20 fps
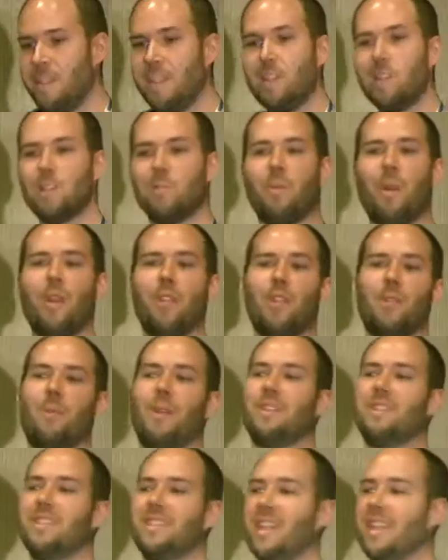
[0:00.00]
this is part of the
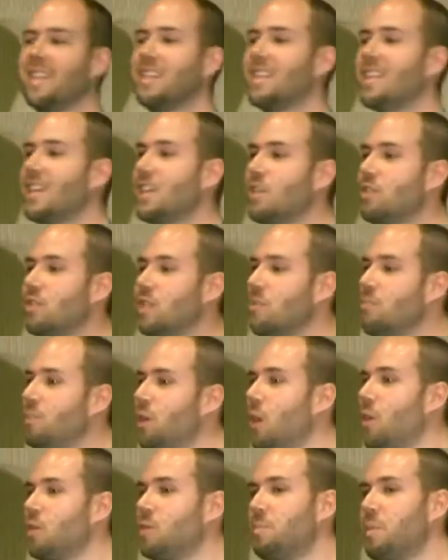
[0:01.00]
presentation that usually
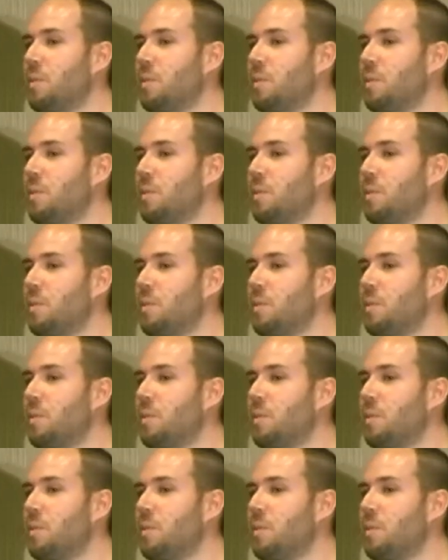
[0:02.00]
blows